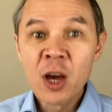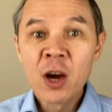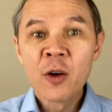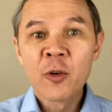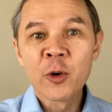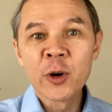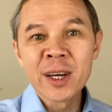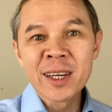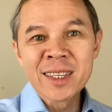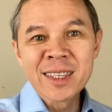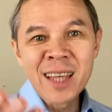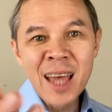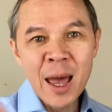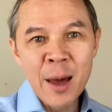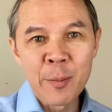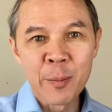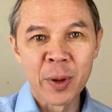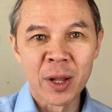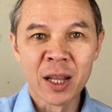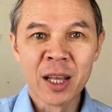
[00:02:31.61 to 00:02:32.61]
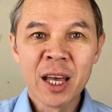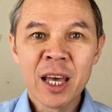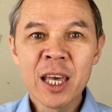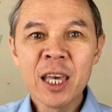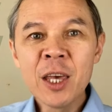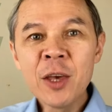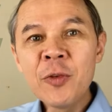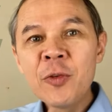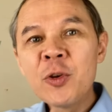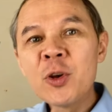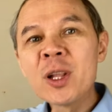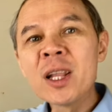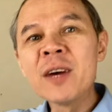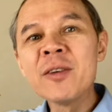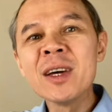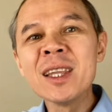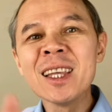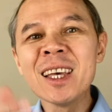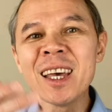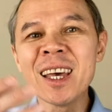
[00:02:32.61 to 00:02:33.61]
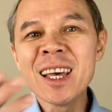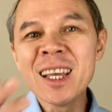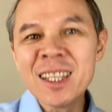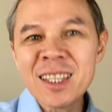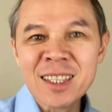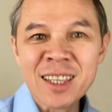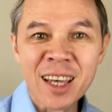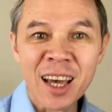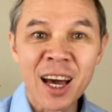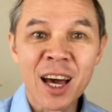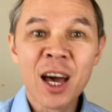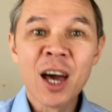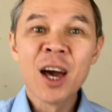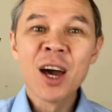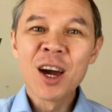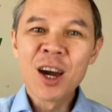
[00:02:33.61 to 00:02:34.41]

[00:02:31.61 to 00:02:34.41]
For example, if you live in India,